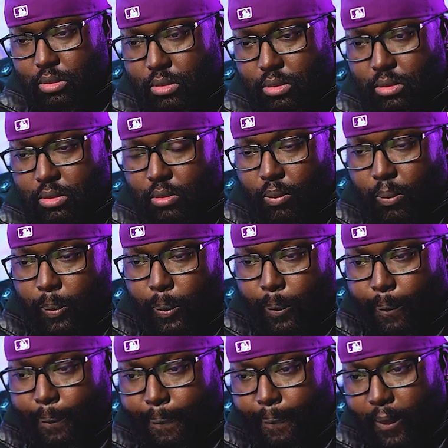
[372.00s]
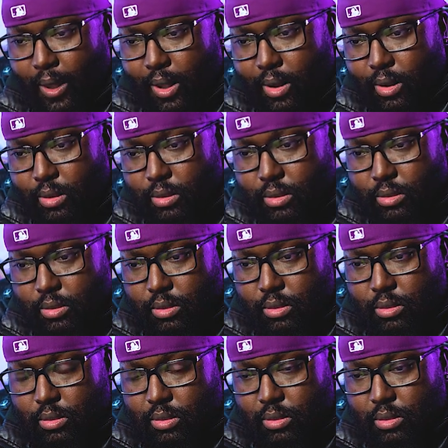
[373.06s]

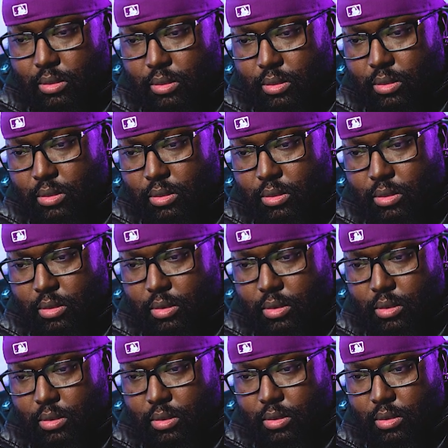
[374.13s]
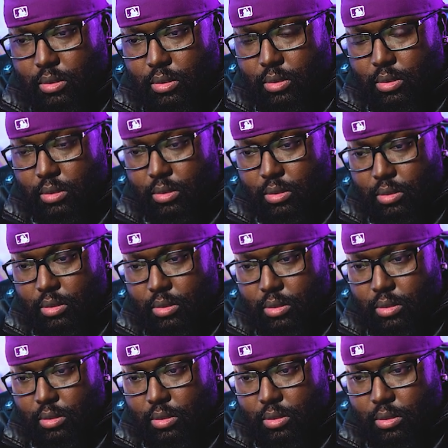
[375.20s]

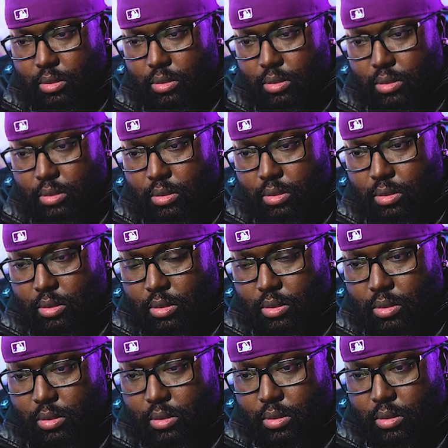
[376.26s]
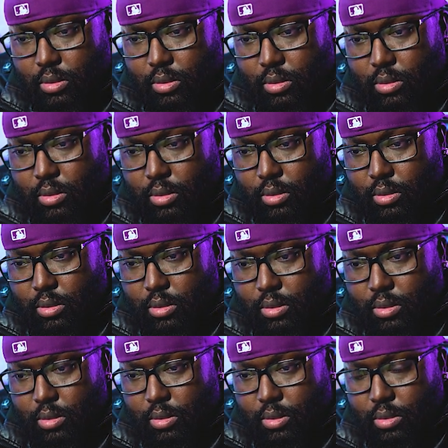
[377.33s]

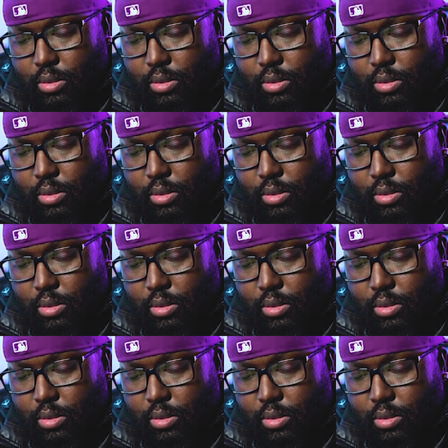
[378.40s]
The person shown says nothing.